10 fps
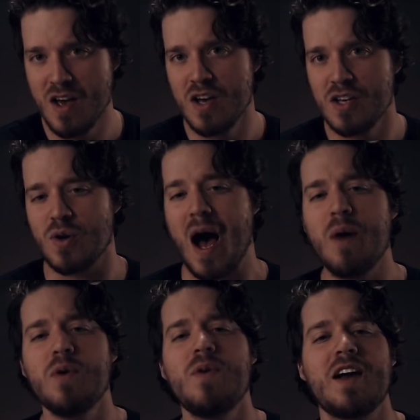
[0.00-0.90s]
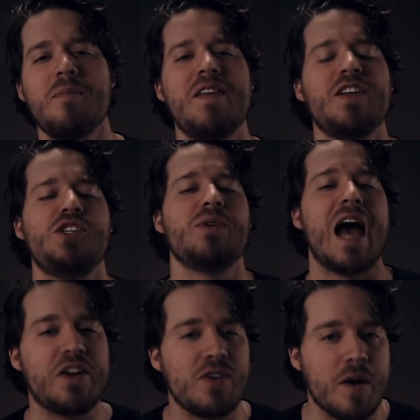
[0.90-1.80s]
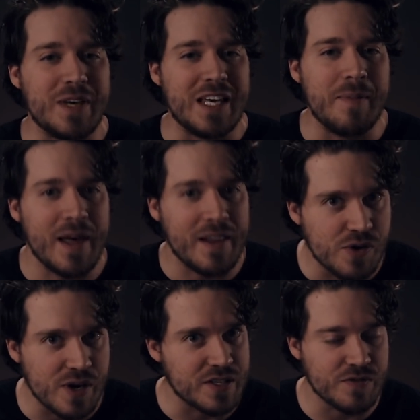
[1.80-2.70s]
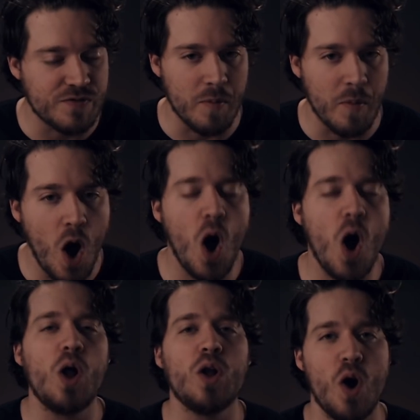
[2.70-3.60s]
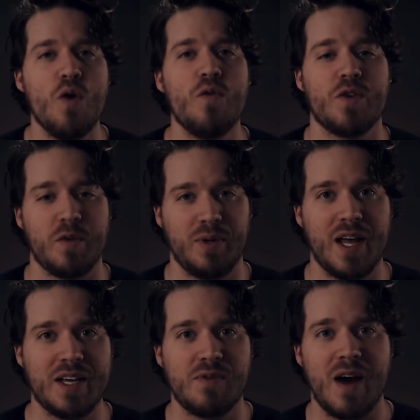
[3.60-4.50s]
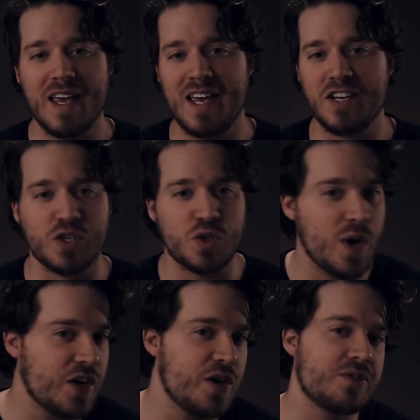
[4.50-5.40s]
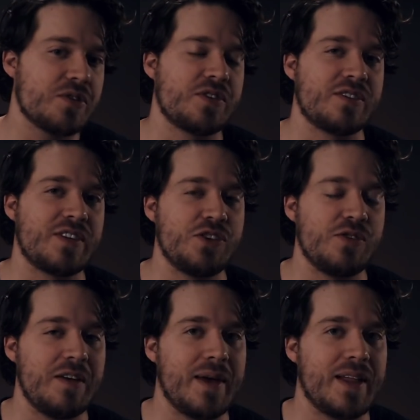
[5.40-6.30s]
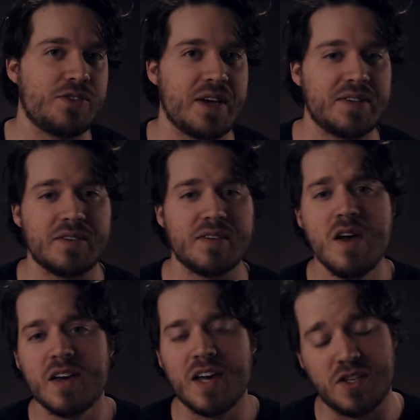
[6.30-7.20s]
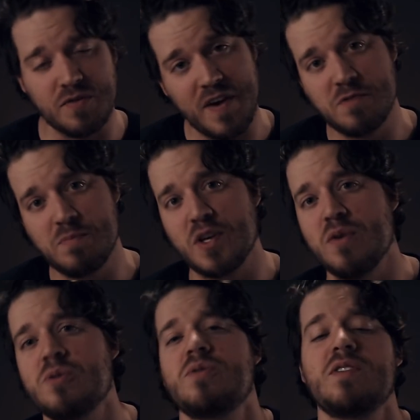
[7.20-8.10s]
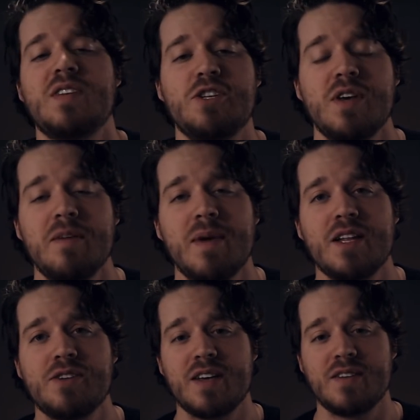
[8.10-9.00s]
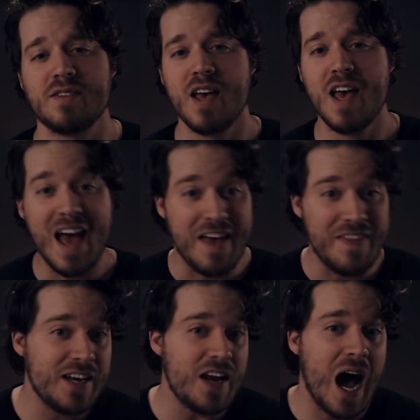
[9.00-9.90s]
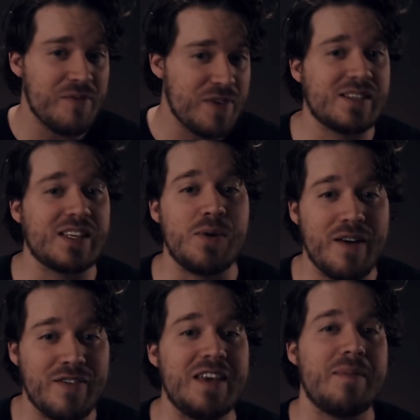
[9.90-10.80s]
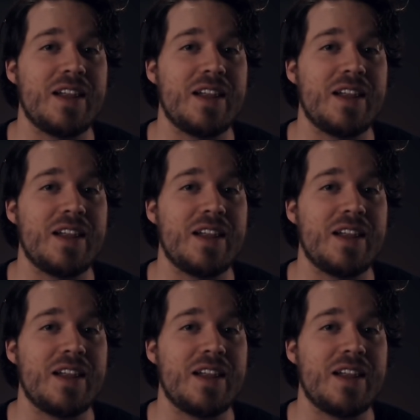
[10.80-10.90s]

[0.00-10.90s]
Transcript: So I would recommend that you gather up email addresses from all over the place, right? Get your Twitter users to send you email addresses, get your Facebook users to send you email addresses, and then obviously you have email